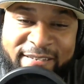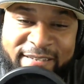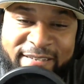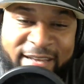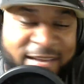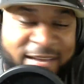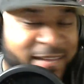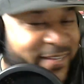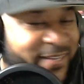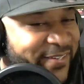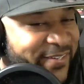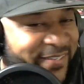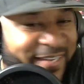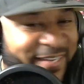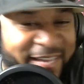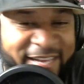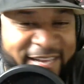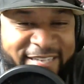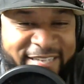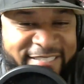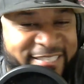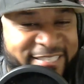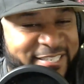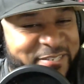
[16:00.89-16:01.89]
I ain't gonna
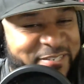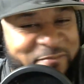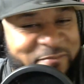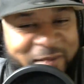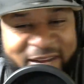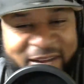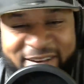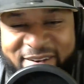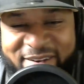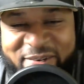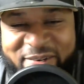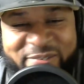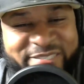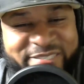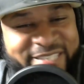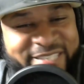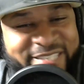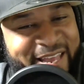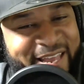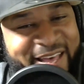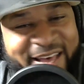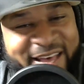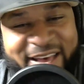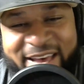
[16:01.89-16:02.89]
lie to you. My coach
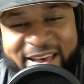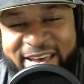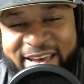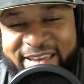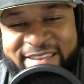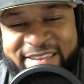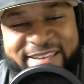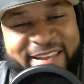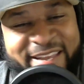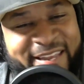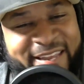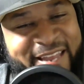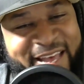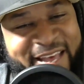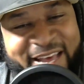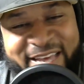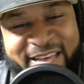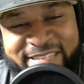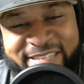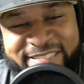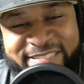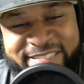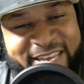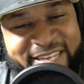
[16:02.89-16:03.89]
lied. He'll lie
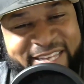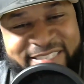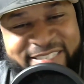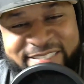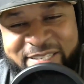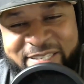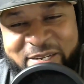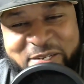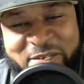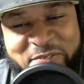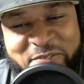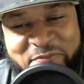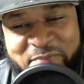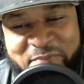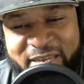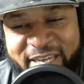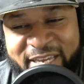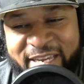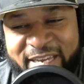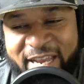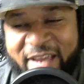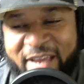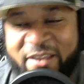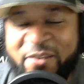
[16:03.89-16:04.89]
his ass off,
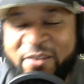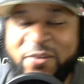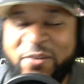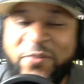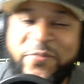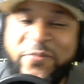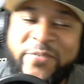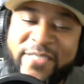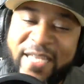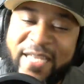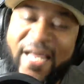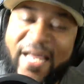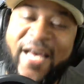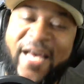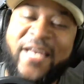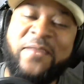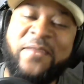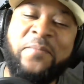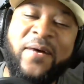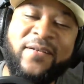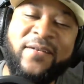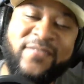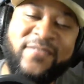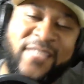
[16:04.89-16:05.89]
man. I don't know if he was lying
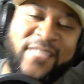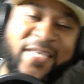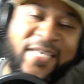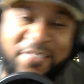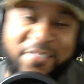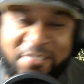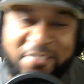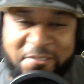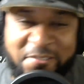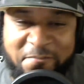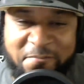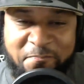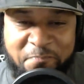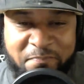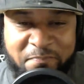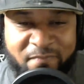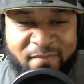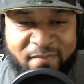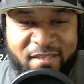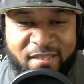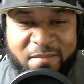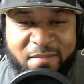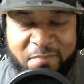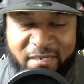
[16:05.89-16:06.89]
about Taysom,
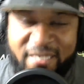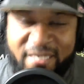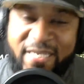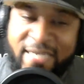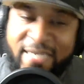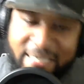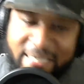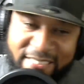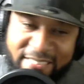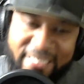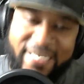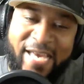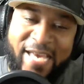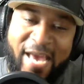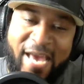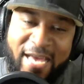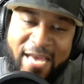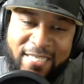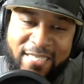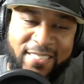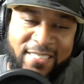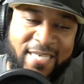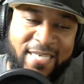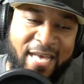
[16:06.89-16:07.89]
but he is a
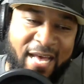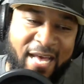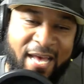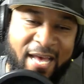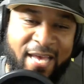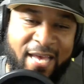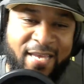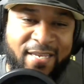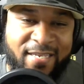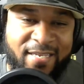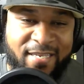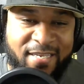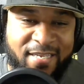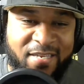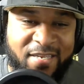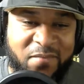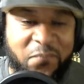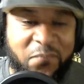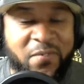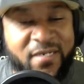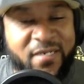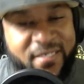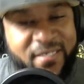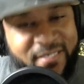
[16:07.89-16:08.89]
gadget guy.
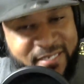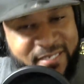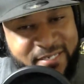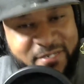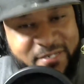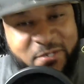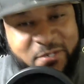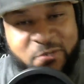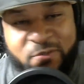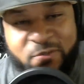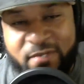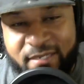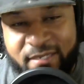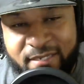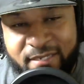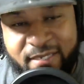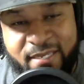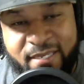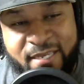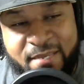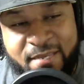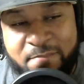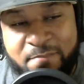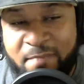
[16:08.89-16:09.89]
But, you know,
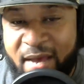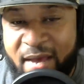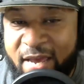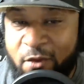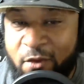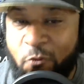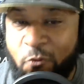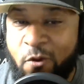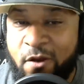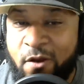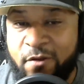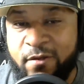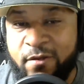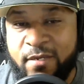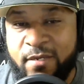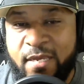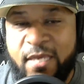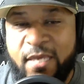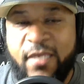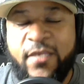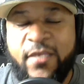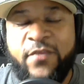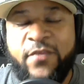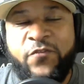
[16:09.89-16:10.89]
it might work.
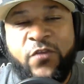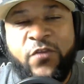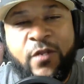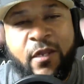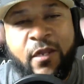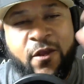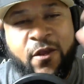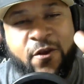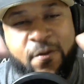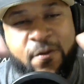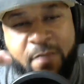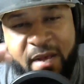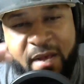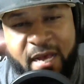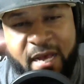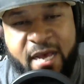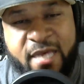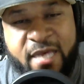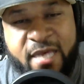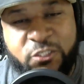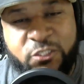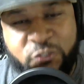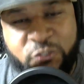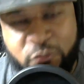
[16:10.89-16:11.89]
If you learn
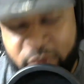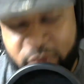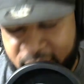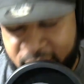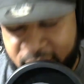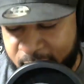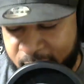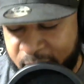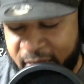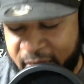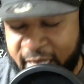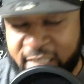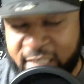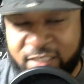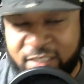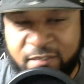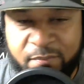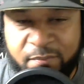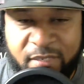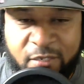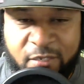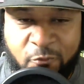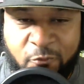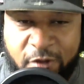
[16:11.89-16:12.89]
behind Drew, it could
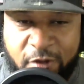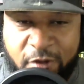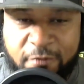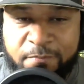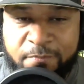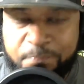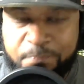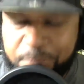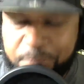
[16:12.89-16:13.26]
possibly work.